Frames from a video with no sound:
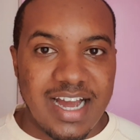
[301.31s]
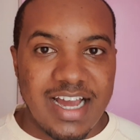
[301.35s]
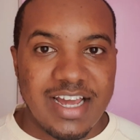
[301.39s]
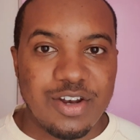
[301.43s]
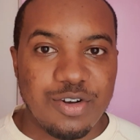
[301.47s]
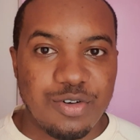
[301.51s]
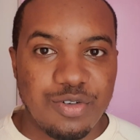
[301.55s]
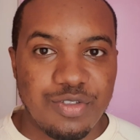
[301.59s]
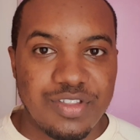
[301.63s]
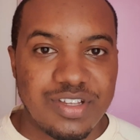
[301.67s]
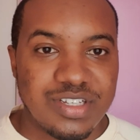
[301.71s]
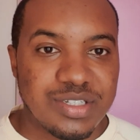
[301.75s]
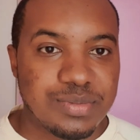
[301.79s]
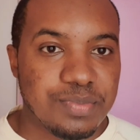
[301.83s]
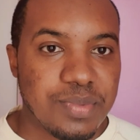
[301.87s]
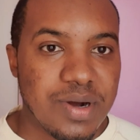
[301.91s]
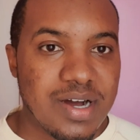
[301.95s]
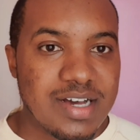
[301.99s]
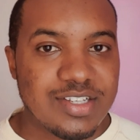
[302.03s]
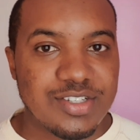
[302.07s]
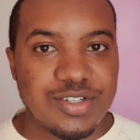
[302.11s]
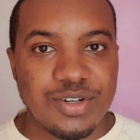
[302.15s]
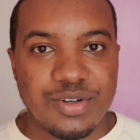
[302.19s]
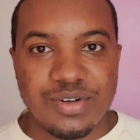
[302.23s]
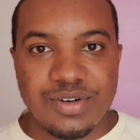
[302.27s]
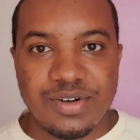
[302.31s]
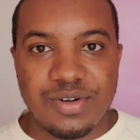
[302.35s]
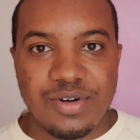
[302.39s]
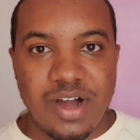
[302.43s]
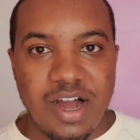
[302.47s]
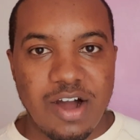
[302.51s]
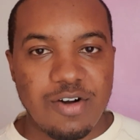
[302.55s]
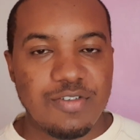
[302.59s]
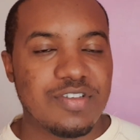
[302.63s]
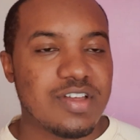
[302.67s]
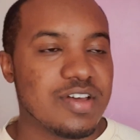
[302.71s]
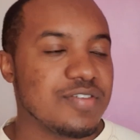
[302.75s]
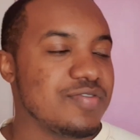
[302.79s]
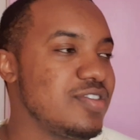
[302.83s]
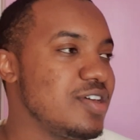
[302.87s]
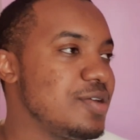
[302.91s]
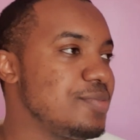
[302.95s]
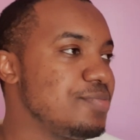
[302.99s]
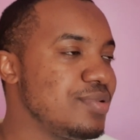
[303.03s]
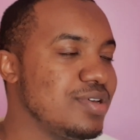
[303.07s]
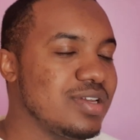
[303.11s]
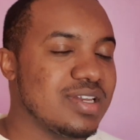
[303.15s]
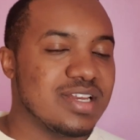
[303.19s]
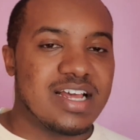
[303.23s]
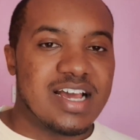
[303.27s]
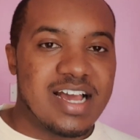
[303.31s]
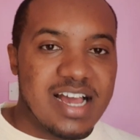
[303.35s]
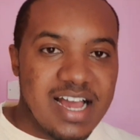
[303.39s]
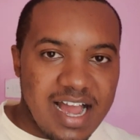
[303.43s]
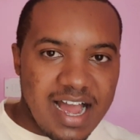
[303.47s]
I know this person, how have they been?